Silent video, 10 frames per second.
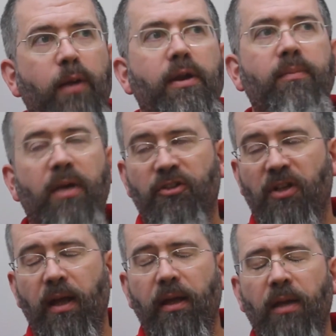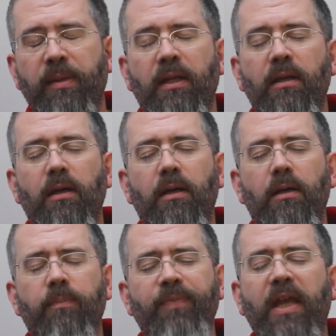very much like. I mean,
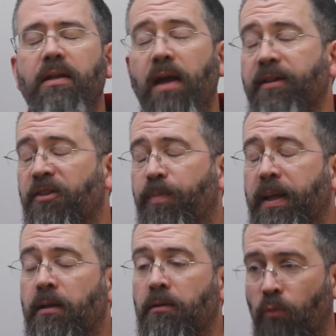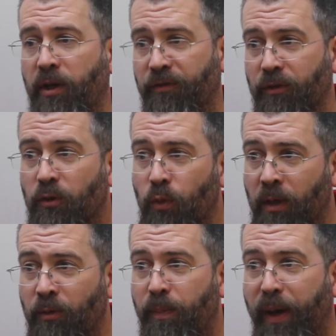Ignite has been wonderful to
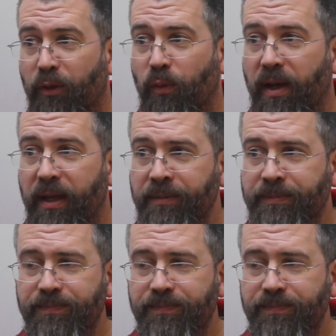work with, by the way.